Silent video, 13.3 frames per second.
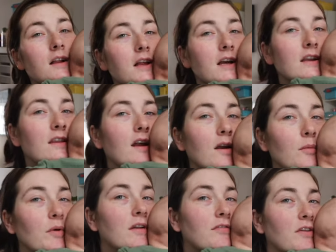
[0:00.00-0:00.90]
like I said,
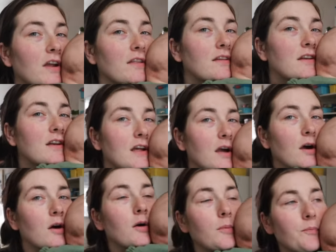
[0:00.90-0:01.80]
I'm waiting for Anthony to get
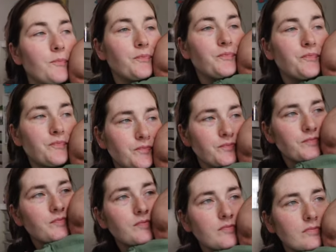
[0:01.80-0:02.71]

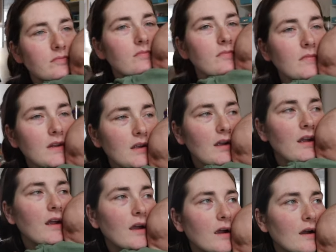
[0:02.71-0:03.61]
home.
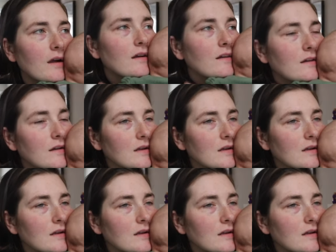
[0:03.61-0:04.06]
Yeah.